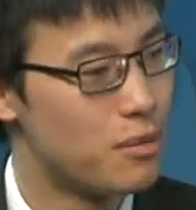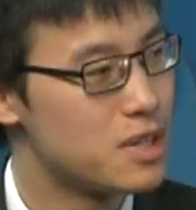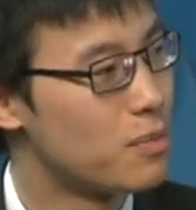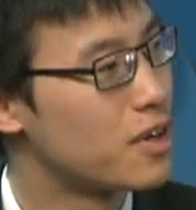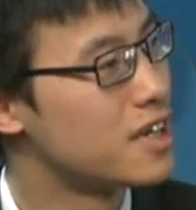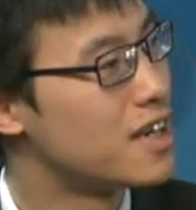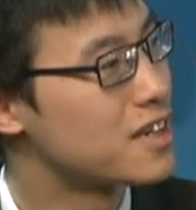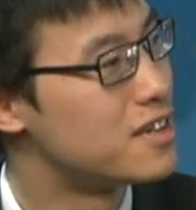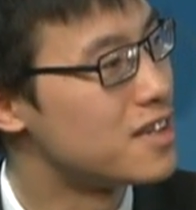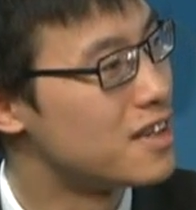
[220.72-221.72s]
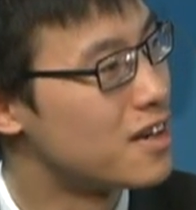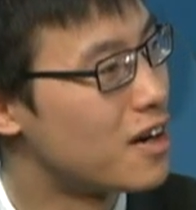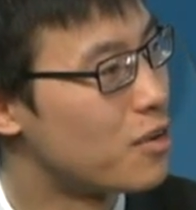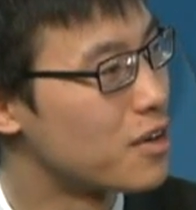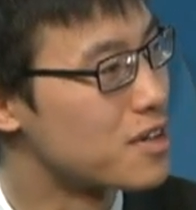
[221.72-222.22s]
always more conductors than there
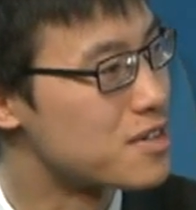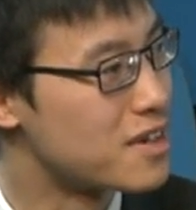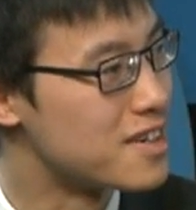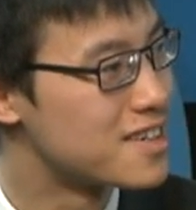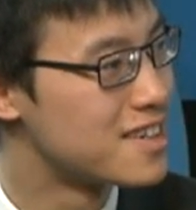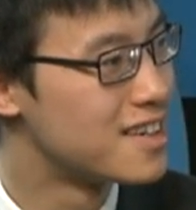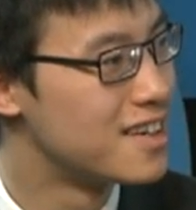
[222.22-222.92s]
are orchestras.